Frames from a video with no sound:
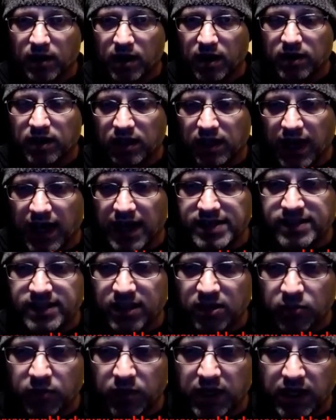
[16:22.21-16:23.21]
And the last
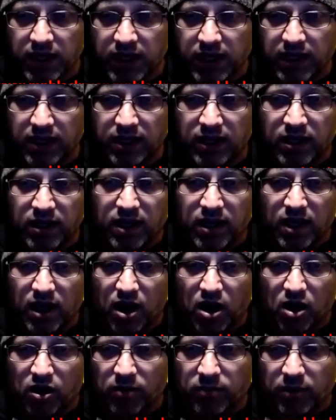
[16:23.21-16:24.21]
thing we need
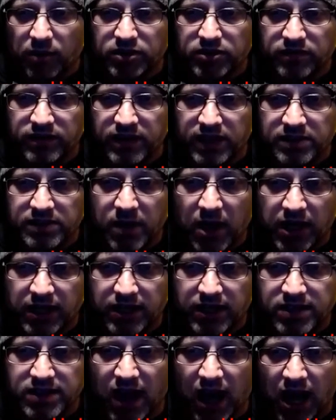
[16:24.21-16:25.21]
are a bunch of
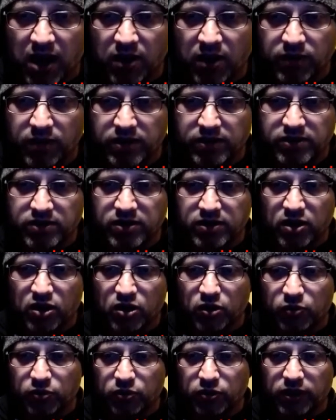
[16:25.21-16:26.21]
despotic tyrants
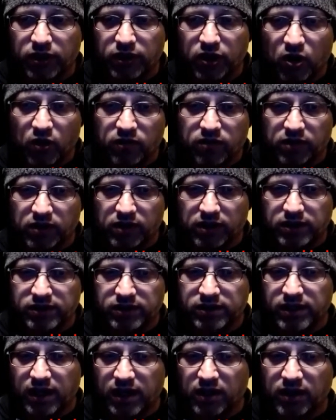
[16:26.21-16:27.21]
ruling over
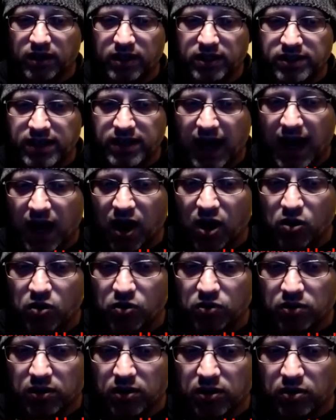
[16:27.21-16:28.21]
us, telling us
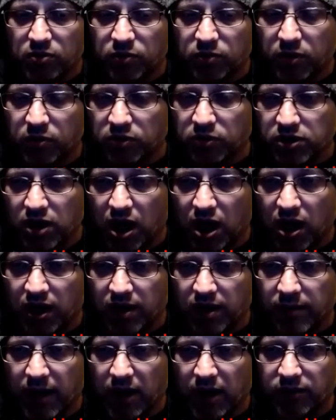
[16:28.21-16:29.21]
how we will
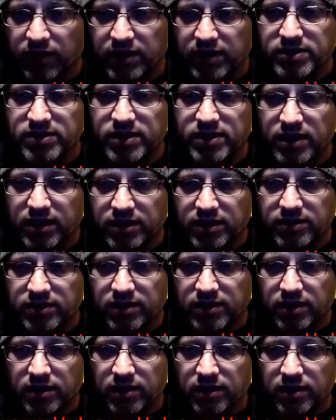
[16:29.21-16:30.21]
talk about these
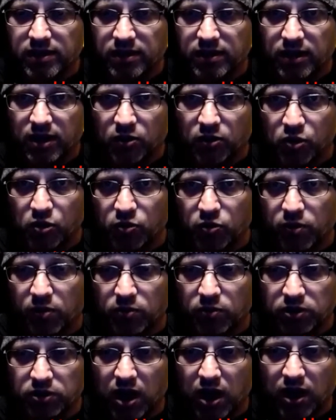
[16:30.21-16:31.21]
things and who we
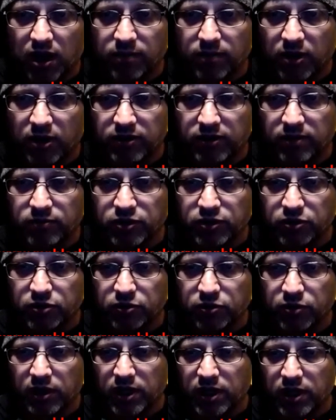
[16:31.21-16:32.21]
will talk about them
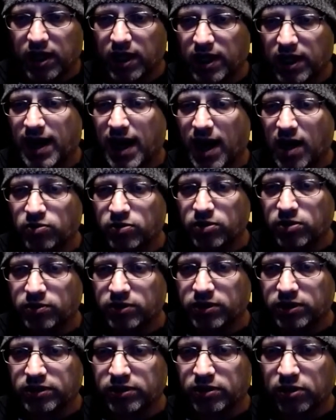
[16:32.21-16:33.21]
to, and how we
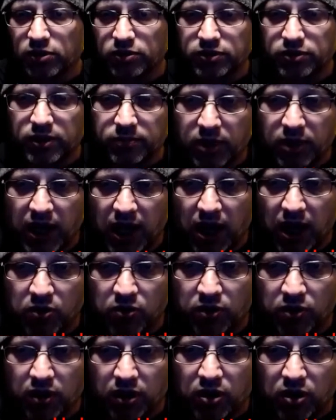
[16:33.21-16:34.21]
will disclose them, and
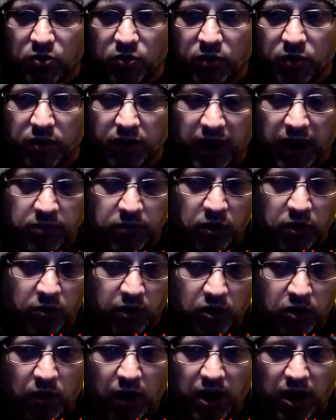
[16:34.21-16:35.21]
how we can be
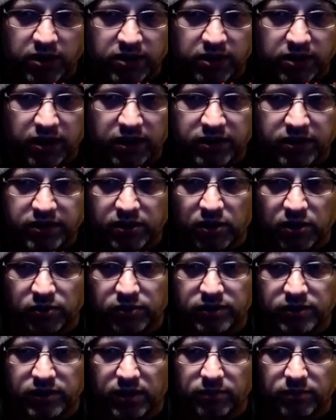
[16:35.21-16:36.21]
required to
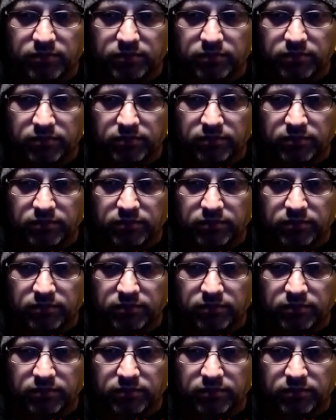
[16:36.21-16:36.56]
disclose them,